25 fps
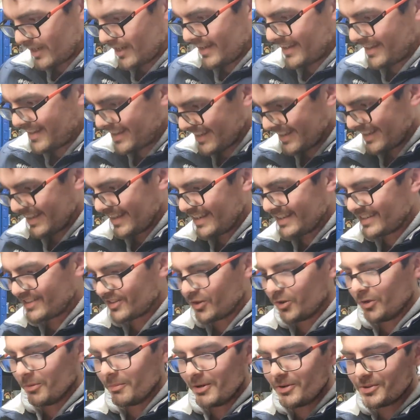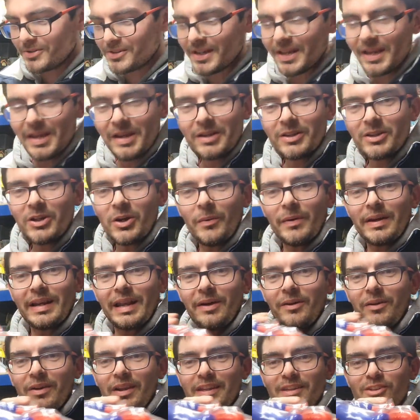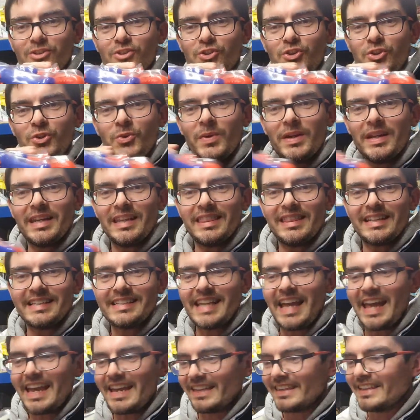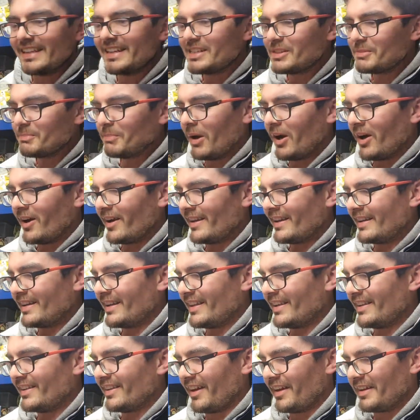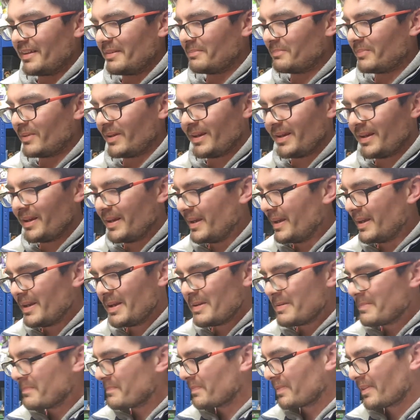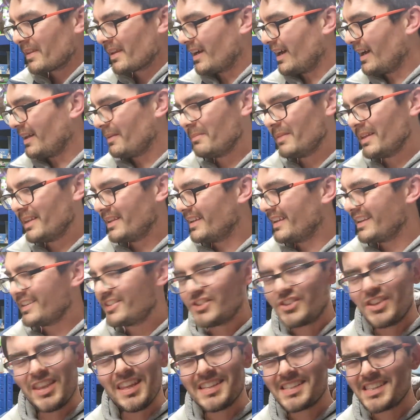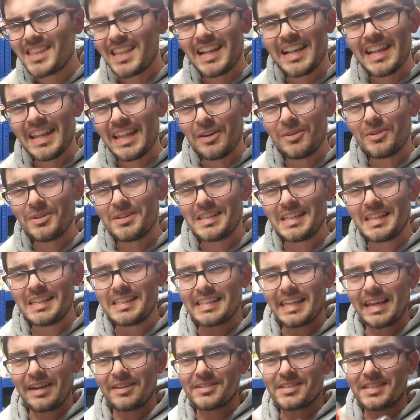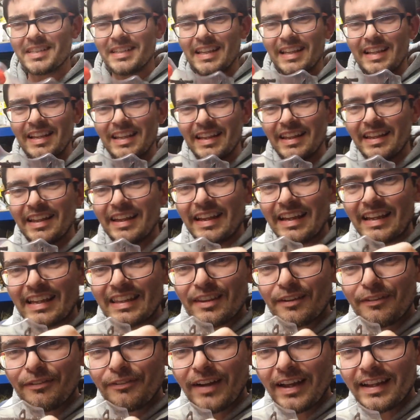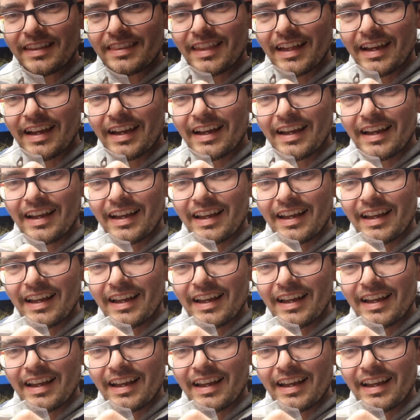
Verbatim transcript: like he's almost going out like shooting in the day and then he's partying at night. But I mean, it's, it's the little details, isn't it? Look, the fact that,